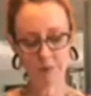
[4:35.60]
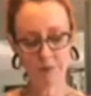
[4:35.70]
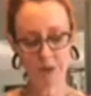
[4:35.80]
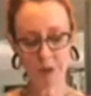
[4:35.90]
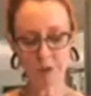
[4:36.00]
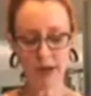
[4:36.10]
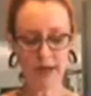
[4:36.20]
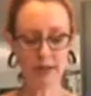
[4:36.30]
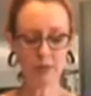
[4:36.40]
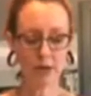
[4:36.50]

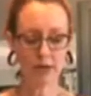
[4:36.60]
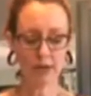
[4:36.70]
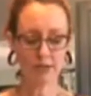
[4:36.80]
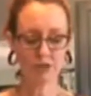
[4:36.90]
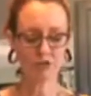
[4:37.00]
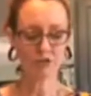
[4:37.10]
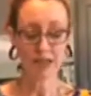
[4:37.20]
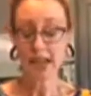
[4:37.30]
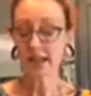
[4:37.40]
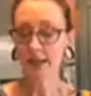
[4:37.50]
Butyrate is what is
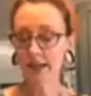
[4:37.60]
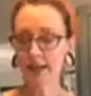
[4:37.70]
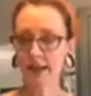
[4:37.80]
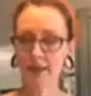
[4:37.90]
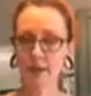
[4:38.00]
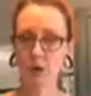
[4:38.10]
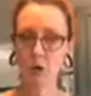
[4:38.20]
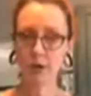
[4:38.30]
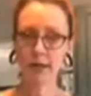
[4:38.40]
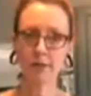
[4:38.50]
created in the
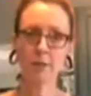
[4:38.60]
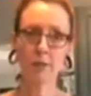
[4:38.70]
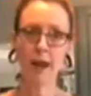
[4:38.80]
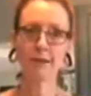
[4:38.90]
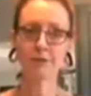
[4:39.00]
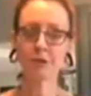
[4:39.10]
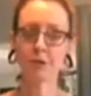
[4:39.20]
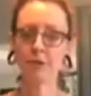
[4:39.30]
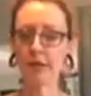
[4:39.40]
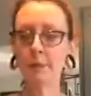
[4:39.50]
colon after
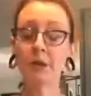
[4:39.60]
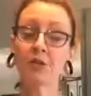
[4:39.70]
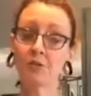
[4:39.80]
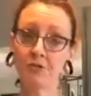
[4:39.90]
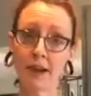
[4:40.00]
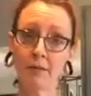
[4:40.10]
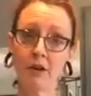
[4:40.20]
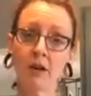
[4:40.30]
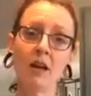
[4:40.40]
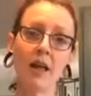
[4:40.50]
you eat a bunch of
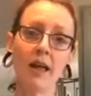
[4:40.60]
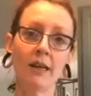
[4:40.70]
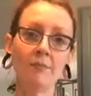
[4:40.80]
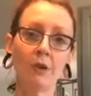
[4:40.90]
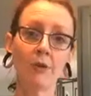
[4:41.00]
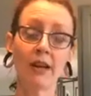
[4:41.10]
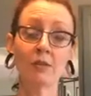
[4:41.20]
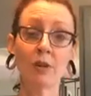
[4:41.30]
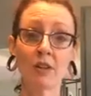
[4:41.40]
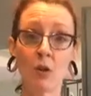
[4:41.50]
fiber, and butyrate
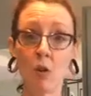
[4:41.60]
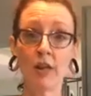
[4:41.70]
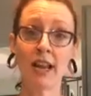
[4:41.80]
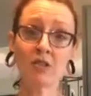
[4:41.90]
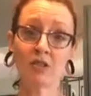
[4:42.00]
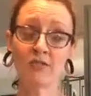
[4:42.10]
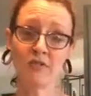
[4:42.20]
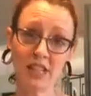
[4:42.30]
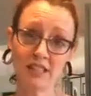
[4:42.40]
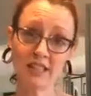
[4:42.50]
is what the colon actually
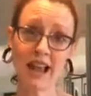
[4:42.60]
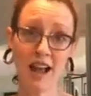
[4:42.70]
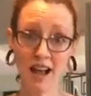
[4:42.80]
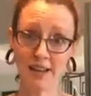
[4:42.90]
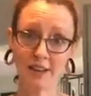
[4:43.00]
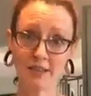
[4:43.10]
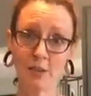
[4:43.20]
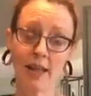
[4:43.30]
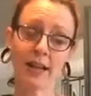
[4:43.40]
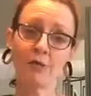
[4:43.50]
feeds on. So
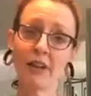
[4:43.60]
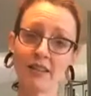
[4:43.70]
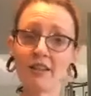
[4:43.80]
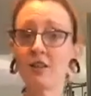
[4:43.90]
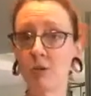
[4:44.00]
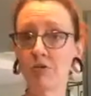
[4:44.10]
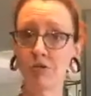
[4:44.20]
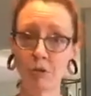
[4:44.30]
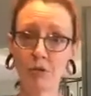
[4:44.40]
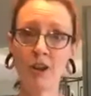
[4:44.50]
it like creates its own
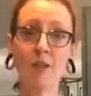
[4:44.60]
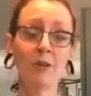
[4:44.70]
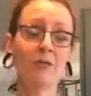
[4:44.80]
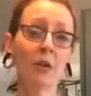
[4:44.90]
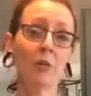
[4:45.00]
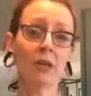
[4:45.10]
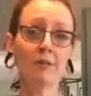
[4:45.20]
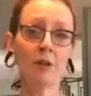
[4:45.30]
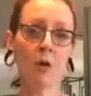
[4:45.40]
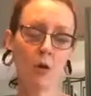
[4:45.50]
food, but if you don't
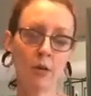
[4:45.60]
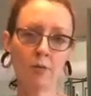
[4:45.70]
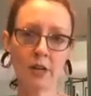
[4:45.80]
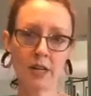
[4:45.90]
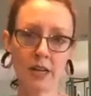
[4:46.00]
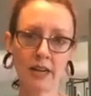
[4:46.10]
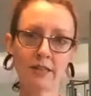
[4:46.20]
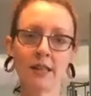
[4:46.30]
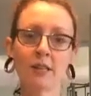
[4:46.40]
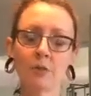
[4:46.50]
give the colon what it
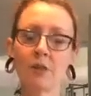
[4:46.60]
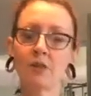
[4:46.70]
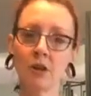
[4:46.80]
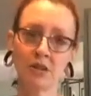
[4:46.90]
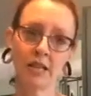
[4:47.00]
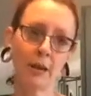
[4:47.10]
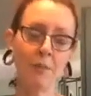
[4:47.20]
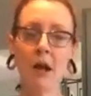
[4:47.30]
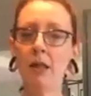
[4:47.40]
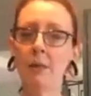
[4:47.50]
needs, that's when you start to get
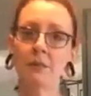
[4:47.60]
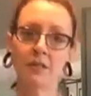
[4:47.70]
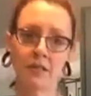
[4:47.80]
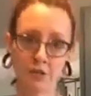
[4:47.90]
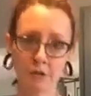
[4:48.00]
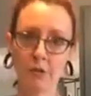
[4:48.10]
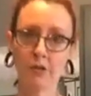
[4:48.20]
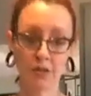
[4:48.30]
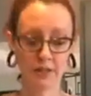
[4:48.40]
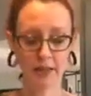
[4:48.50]
polyps and
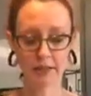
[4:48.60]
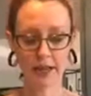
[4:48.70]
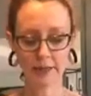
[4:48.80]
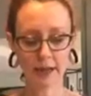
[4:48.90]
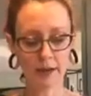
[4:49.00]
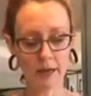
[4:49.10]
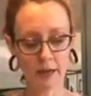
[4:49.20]
tumors and things like that.